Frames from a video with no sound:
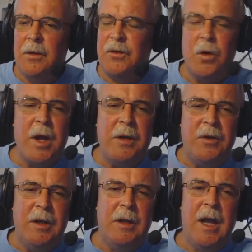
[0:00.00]
Sterne
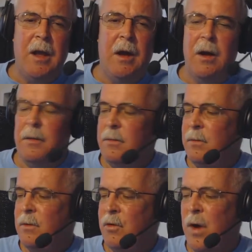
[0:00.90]
Agee,
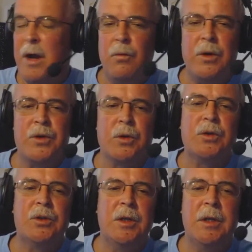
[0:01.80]
great
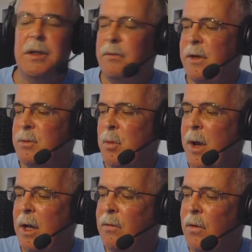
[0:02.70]
research and investment
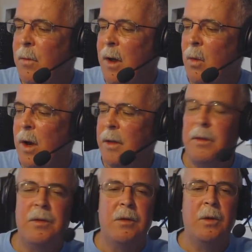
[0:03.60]
banking firm, by the way.
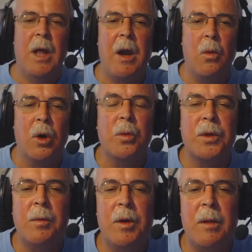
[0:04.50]
They does a lot of work
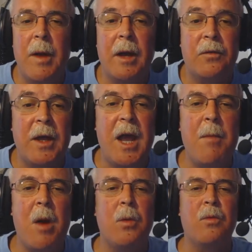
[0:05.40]
with community banks. They
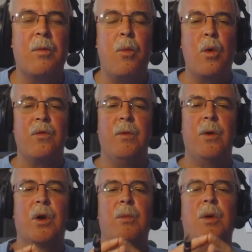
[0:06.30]
came out with a report from
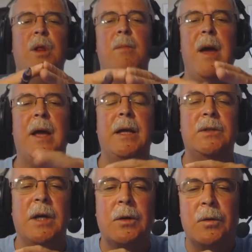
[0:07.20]
their community banking
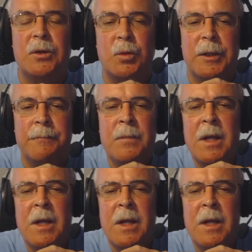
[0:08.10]
sector this week